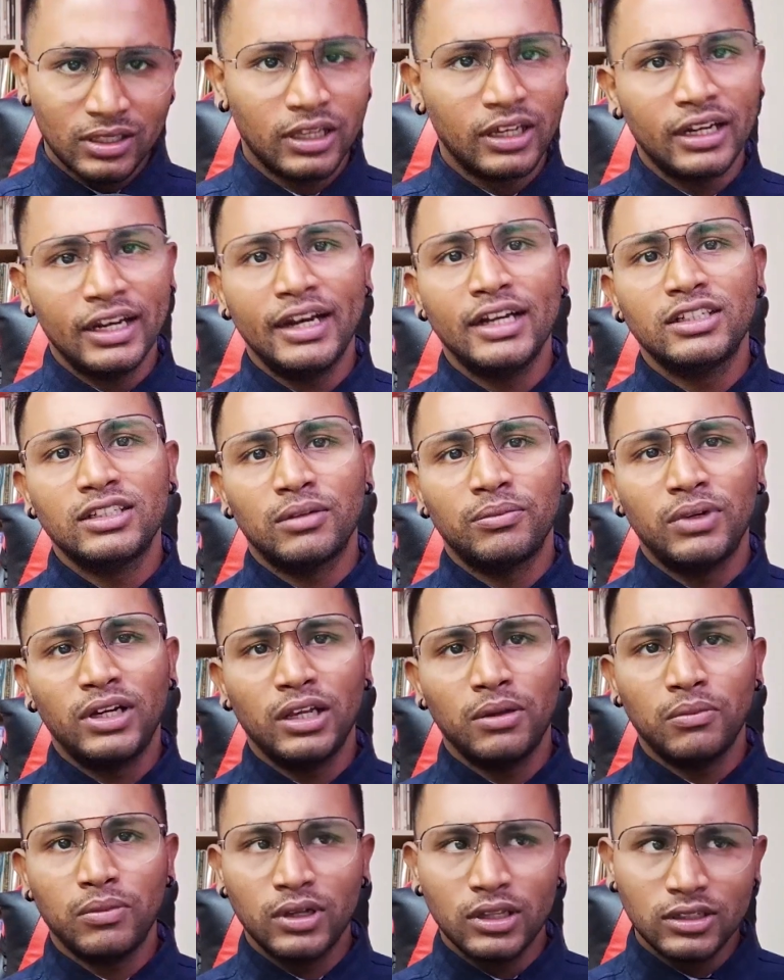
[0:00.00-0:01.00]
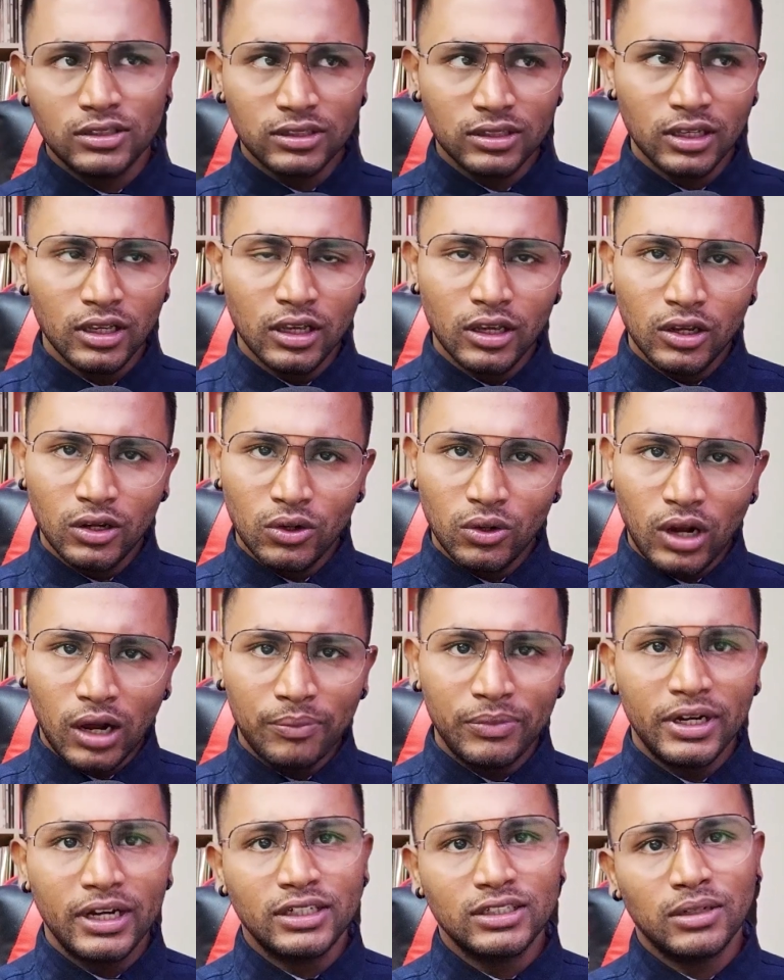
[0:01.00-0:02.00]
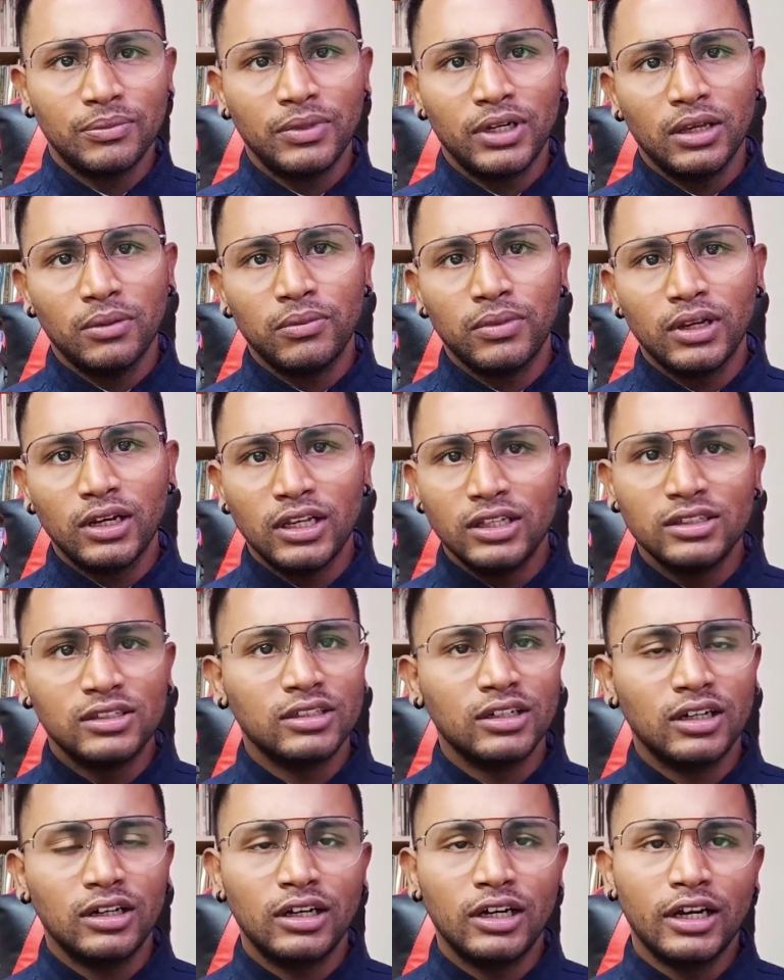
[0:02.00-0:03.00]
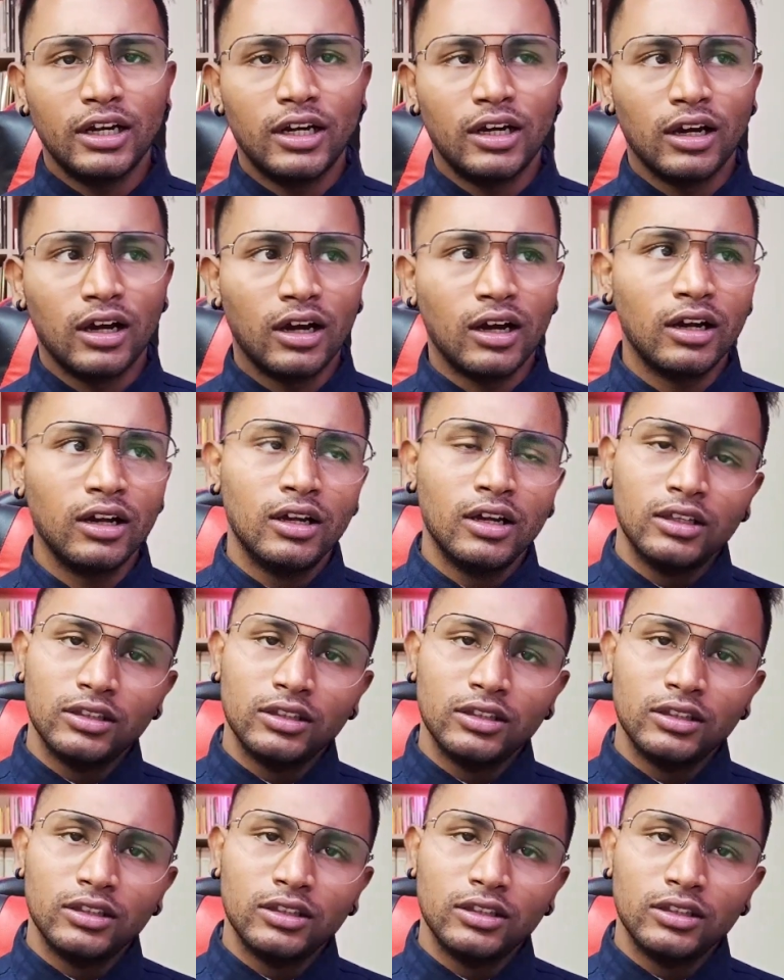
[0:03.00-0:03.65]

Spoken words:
create some tables, you know, update some table, insert data,